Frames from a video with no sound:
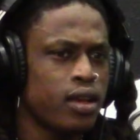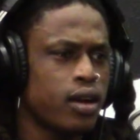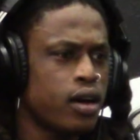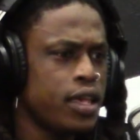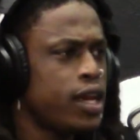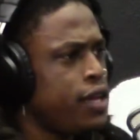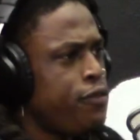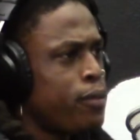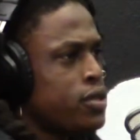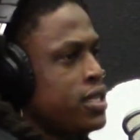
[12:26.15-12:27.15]
Yeah, he
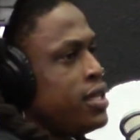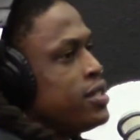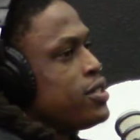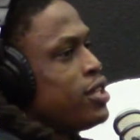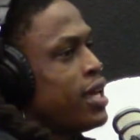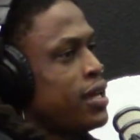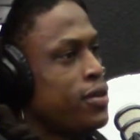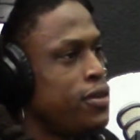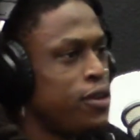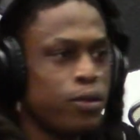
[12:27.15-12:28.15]
from Mo City, so like,
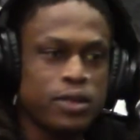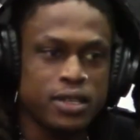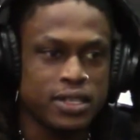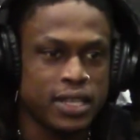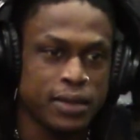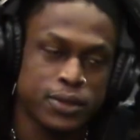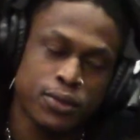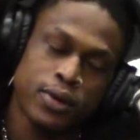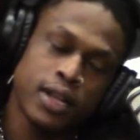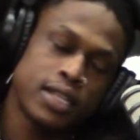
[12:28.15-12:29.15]
we went to the same
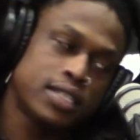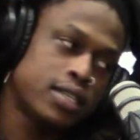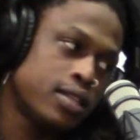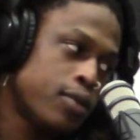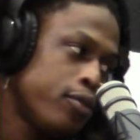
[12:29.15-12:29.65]
school, all that shit. Like we.